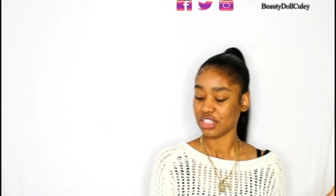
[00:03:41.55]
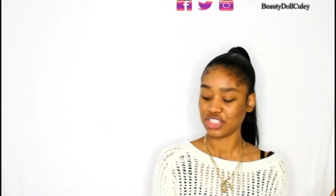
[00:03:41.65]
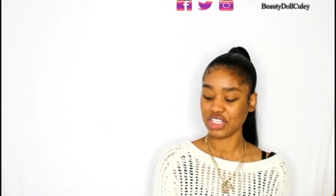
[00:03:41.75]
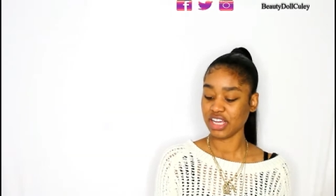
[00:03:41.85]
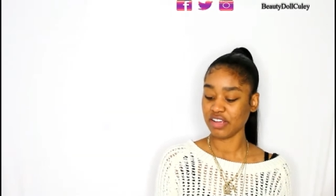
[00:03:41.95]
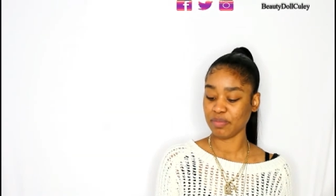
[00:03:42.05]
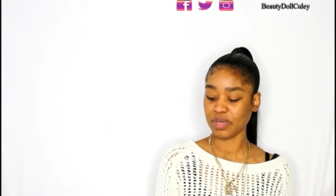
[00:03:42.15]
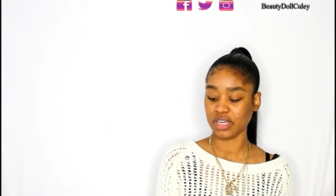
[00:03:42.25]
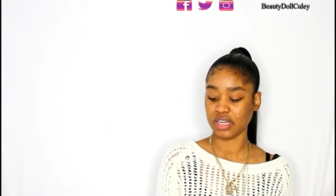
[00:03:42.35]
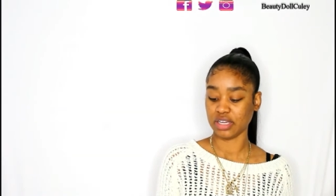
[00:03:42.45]
She gave
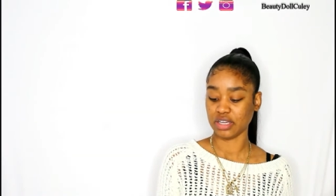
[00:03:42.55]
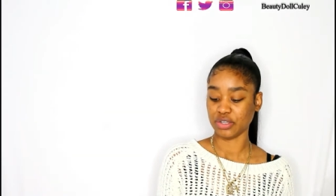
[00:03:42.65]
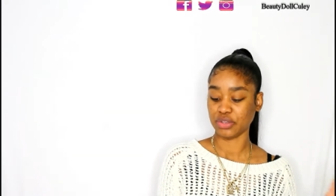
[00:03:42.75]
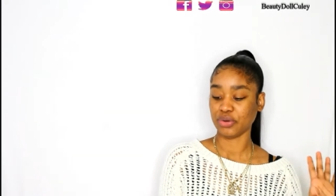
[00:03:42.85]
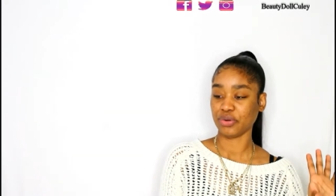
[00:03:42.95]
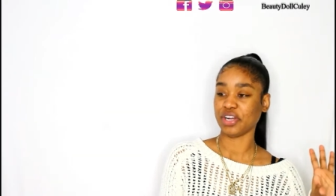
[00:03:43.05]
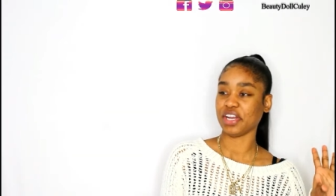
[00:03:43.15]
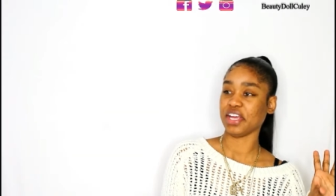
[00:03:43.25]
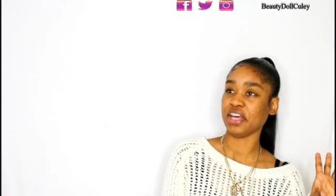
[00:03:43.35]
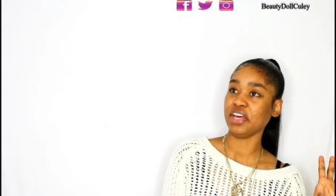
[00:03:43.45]
me Lauryn
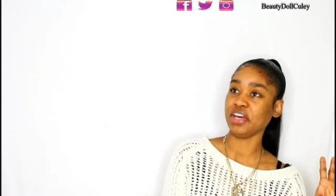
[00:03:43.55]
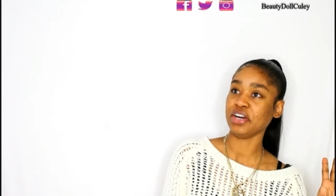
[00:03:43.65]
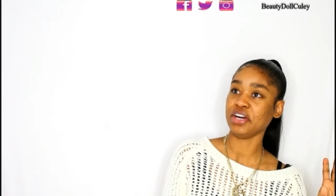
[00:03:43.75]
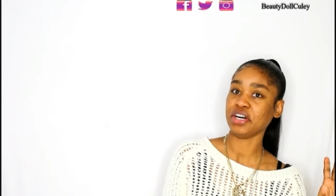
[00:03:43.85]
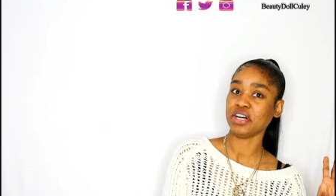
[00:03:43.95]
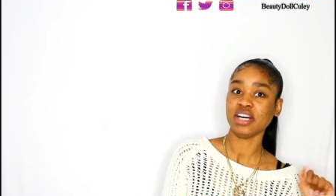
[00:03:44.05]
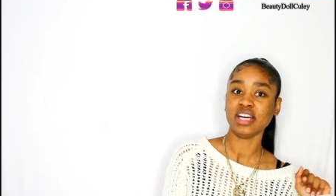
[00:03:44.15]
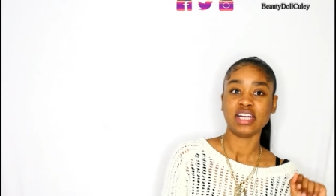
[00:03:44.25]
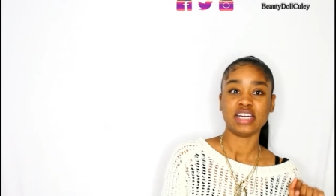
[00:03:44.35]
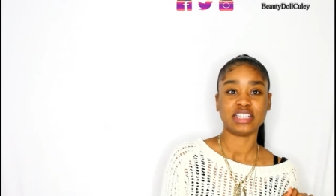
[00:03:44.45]
Hill,
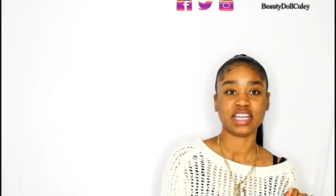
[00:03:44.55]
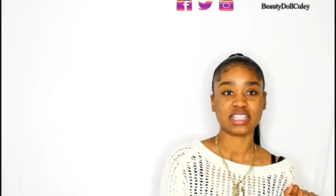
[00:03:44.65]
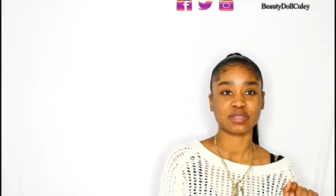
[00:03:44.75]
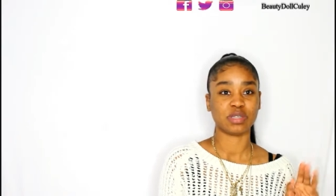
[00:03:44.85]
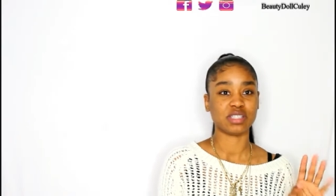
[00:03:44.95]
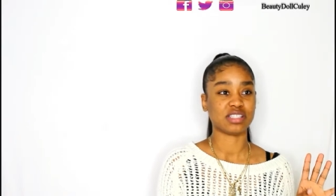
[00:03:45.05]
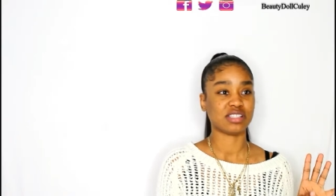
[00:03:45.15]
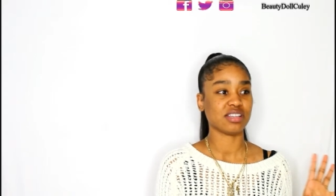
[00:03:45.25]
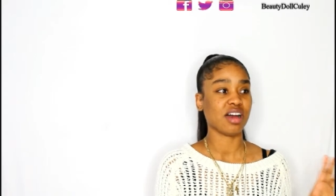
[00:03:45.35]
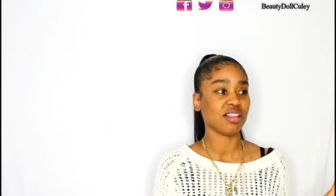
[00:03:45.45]
Jasmine
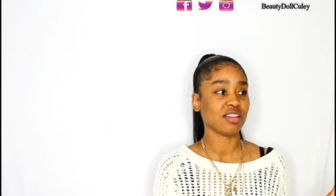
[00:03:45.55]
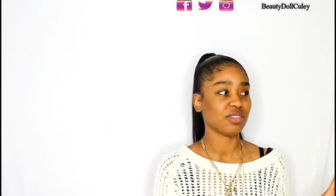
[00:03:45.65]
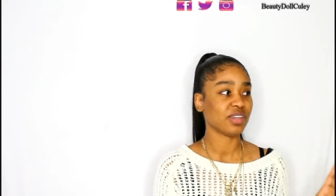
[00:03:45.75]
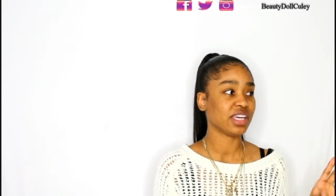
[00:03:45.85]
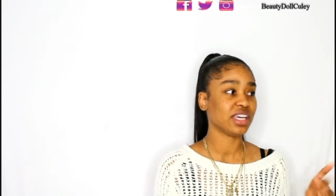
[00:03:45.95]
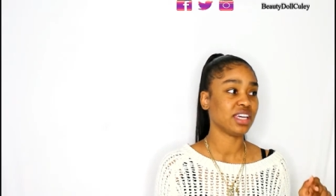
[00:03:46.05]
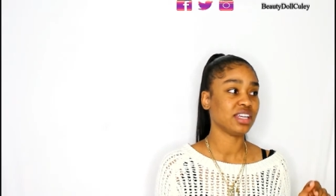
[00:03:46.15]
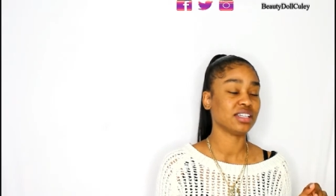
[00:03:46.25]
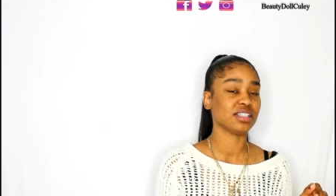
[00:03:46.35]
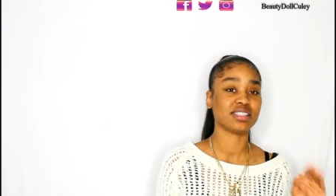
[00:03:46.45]

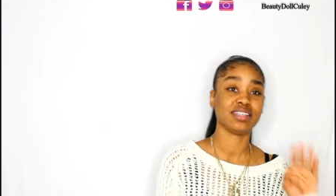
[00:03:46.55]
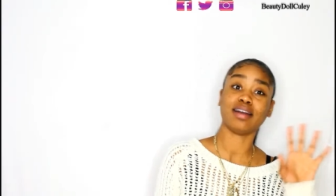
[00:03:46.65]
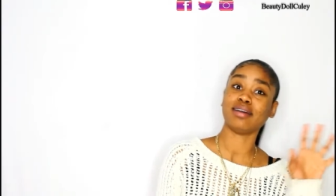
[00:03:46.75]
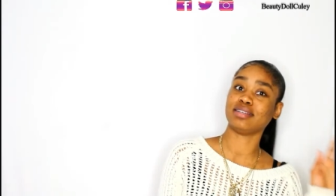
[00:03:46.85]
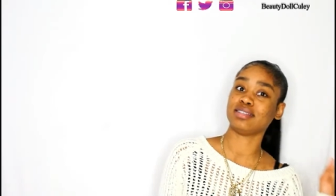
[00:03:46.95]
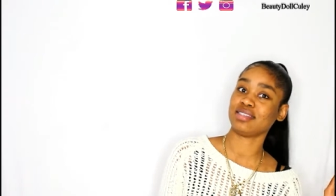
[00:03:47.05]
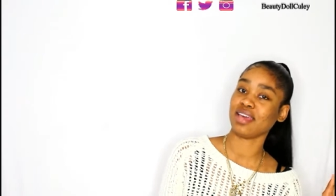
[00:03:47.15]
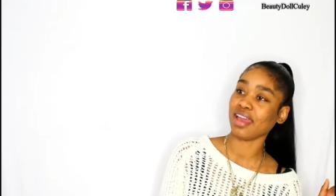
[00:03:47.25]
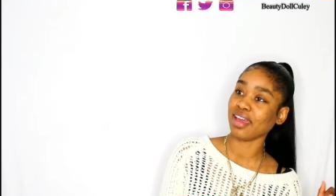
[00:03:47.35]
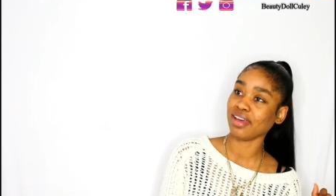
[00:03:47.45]
Sullivan, Teyana
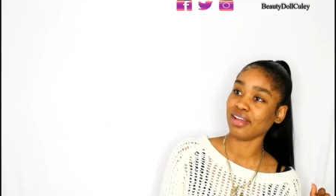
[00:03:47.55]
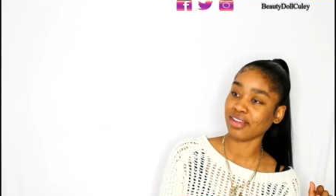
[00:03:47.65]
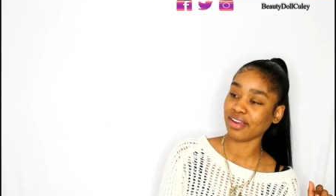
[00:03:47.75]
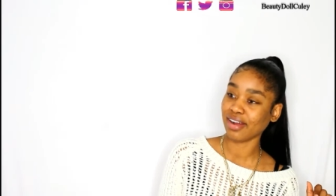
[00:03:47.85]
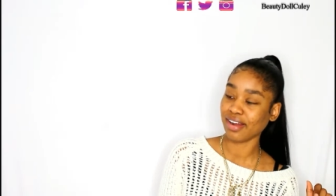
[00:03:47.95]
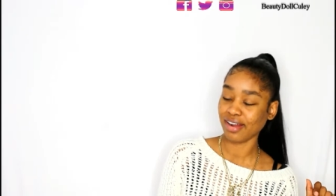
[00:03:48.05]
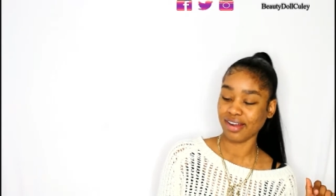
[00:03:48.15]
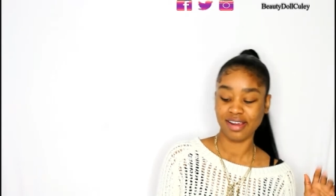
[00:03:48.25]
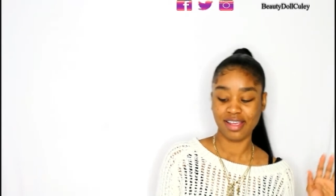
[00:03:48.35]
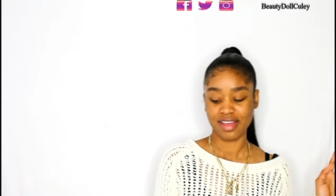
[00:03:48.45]

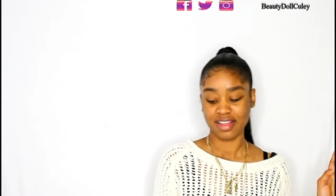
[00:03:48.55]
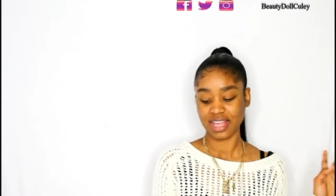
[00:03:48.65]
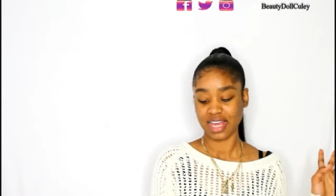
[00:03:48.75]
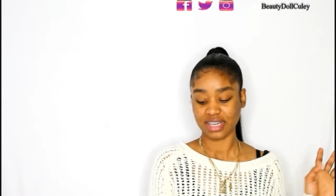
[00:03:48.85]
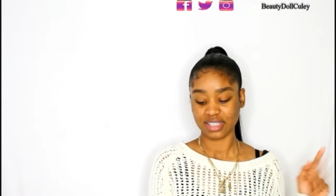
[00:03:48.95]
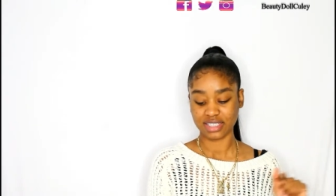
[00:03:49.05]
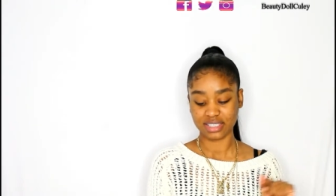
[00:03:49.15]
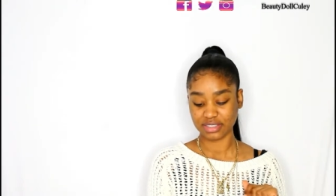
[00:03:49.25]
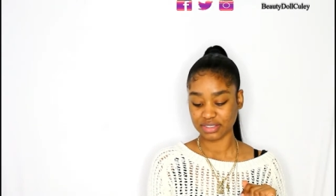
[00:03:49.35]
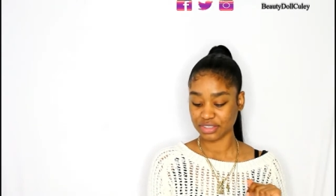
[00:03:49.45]
Taylor. Like,
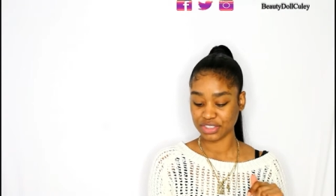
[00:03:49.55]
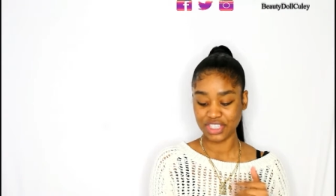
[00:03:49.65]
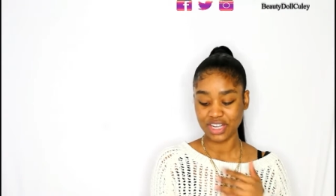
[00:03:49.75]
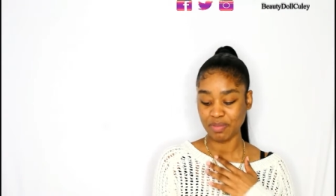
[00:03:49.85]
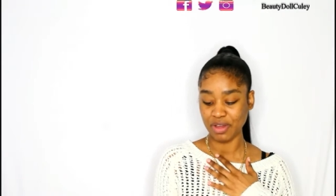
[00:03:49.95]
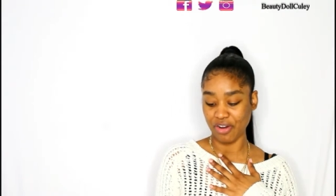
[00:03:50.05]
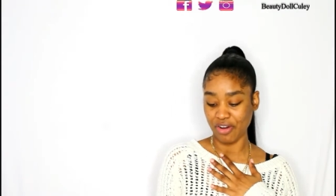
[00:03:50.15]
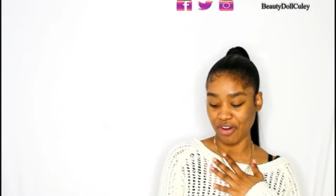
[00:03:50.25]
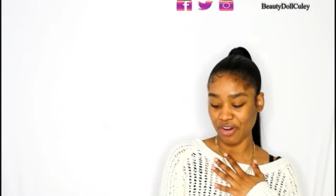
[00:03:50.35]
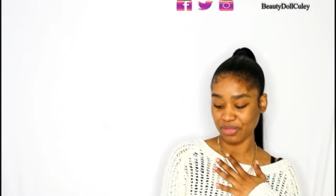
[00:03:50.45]
she gave me
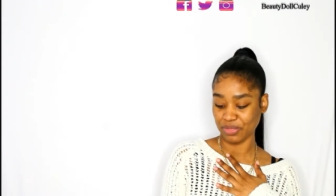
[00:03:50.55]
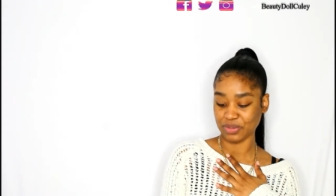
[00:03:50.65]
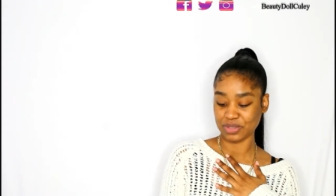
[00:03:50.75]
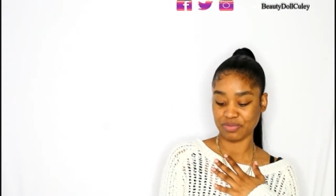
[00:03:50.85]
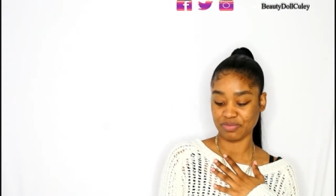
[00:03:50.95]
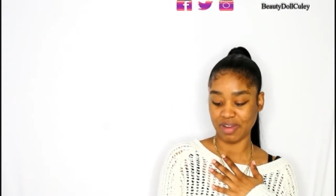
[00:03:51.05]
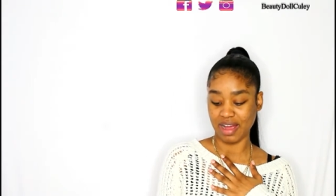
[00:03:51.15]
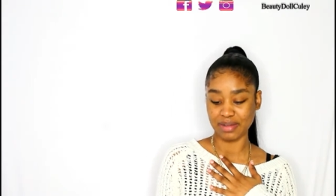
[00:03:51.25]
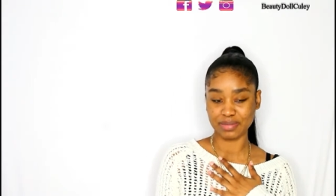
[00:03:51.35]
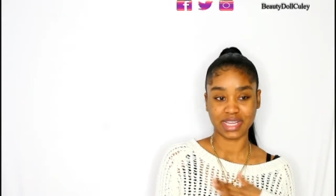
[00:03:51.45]
all those
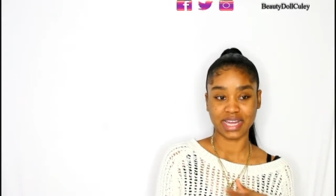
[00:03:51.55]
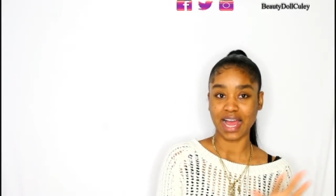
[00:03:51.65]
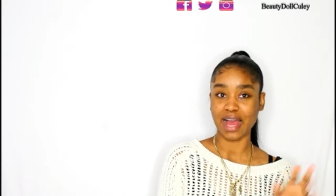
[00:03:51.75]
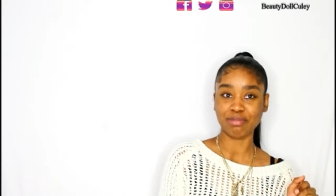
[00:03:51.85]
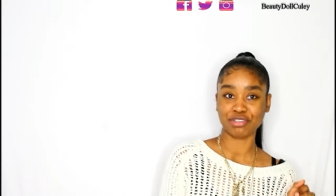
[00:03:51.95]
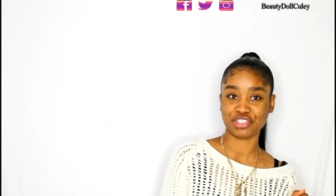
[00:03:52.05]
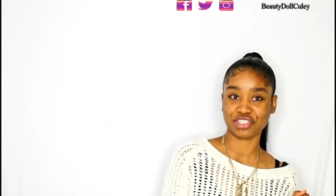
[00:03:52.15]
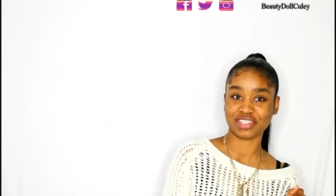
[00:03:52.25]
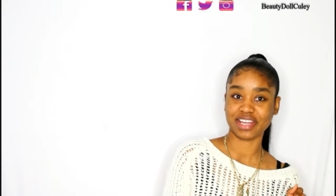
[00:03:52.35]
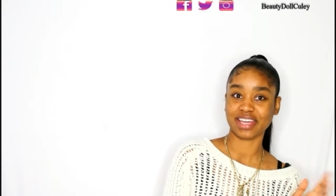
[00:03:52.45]
vibes. Like, I was
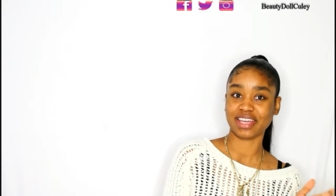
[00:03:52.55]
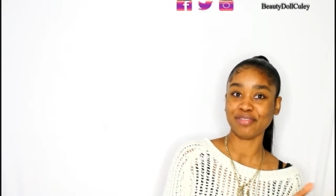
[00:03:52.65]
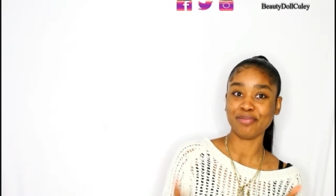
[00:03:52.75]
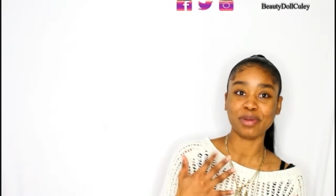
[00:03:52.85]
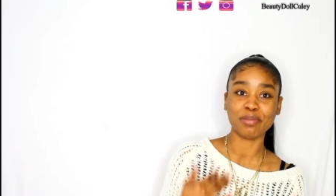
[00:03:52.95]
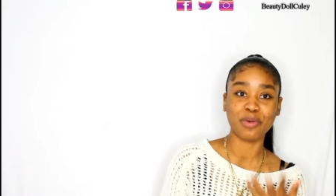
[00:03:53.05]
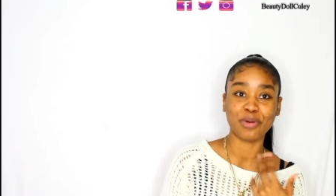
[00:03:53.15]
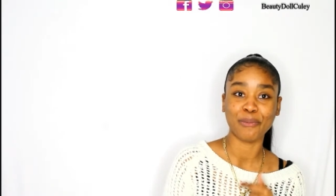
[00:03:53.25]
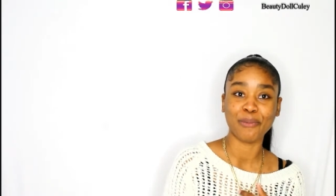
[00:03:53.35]
just like, give me more